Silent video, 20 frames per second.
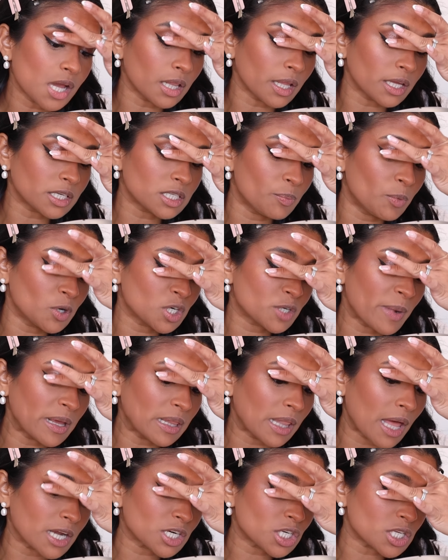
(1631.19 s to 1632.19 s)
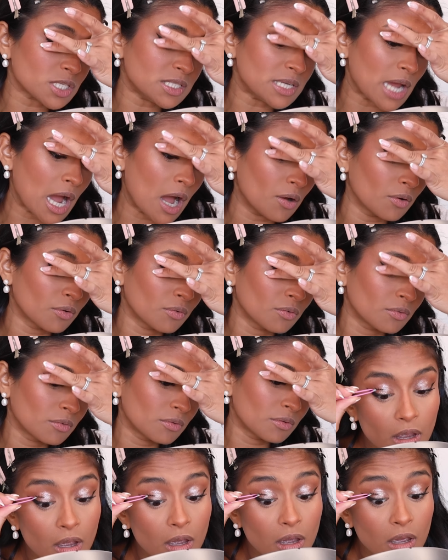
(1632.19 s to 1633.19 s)
I like to push my lashes down,
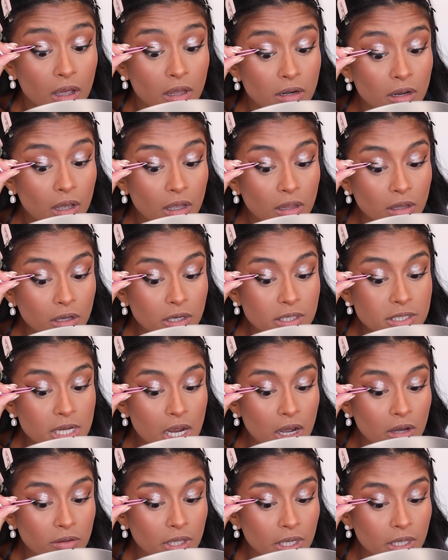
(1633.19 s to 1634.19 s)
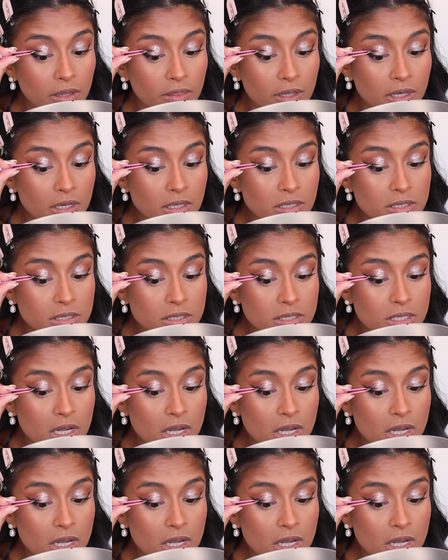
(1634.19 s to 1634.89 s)
and I look down like this